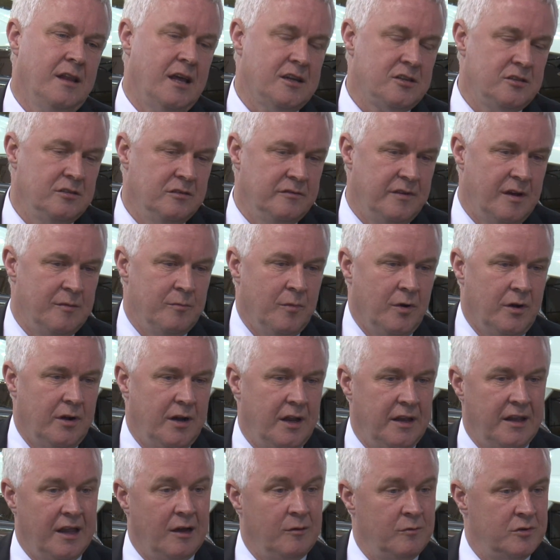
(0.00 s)
last
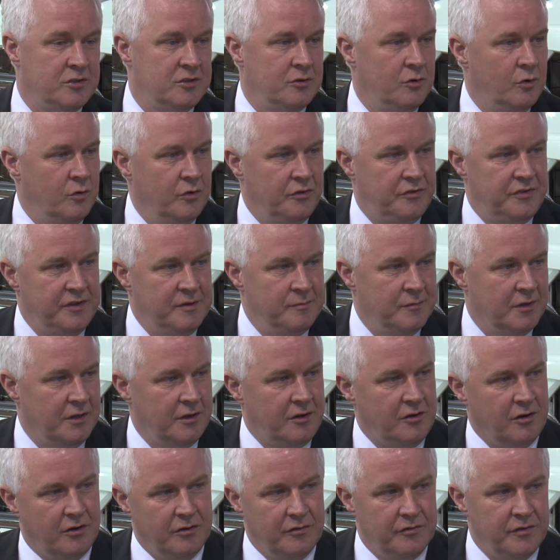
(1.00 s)
November, and that was the whole theme
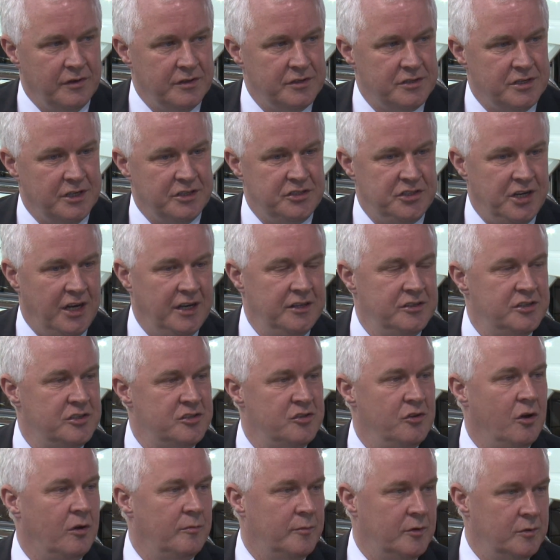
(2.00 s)
of the conference. It
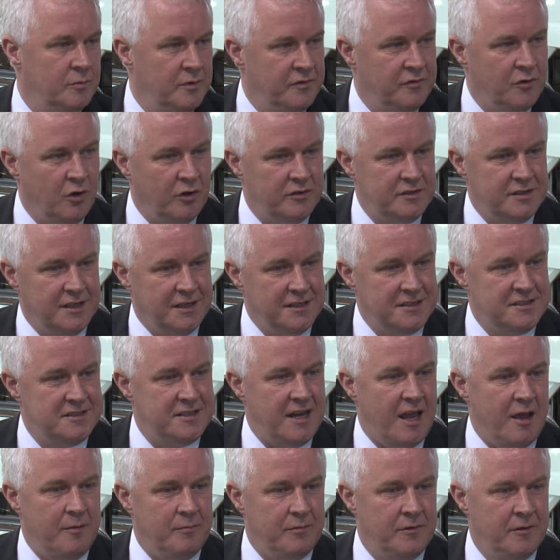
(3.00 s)
changes normal. We've got to
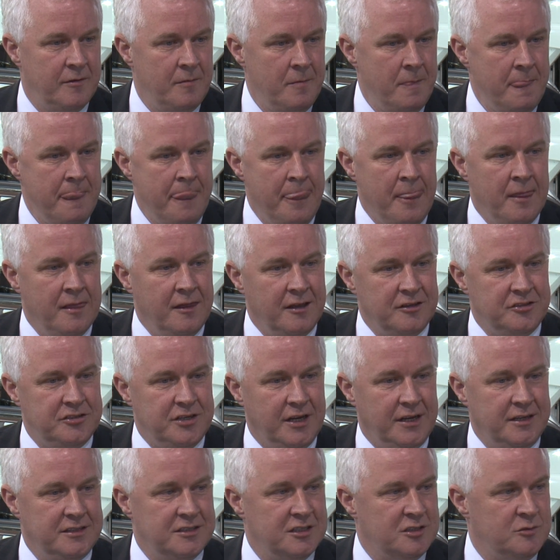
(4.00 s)
accept
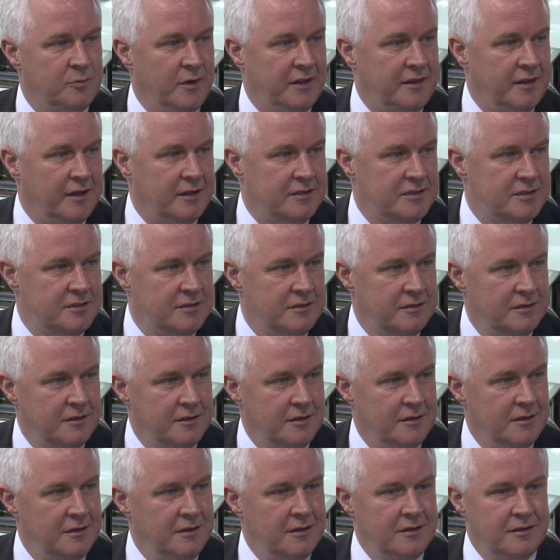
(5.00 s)
it changes with us
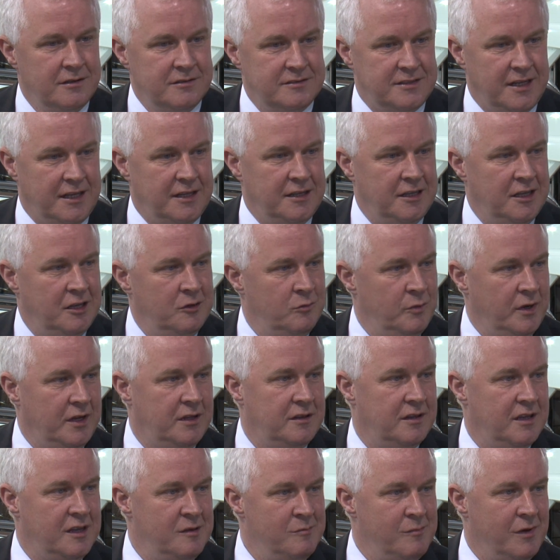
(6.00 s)
daily,
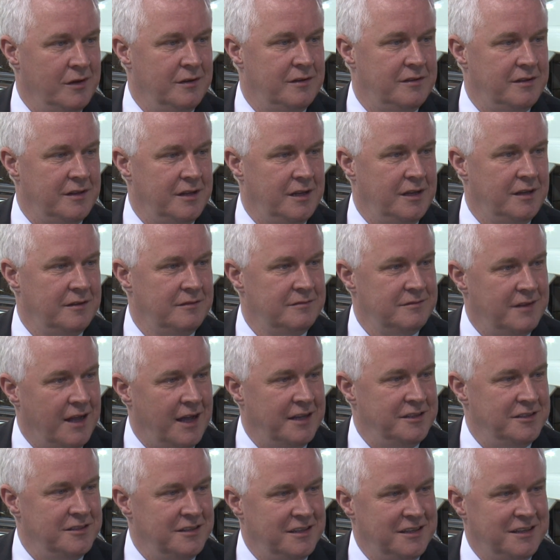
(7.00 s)
weekly, monthly,
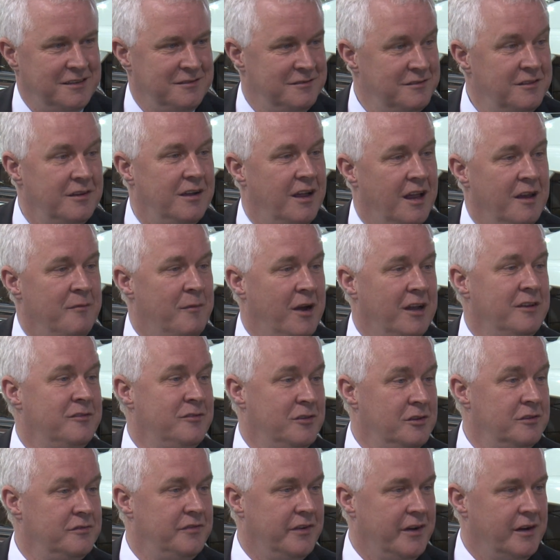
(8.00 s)
annually, in my
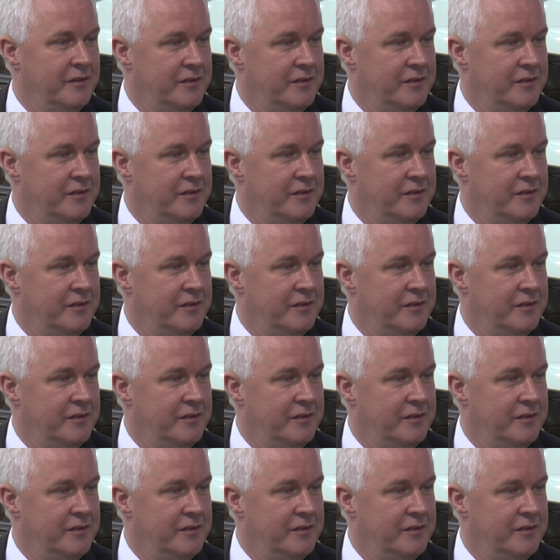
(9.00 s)
view,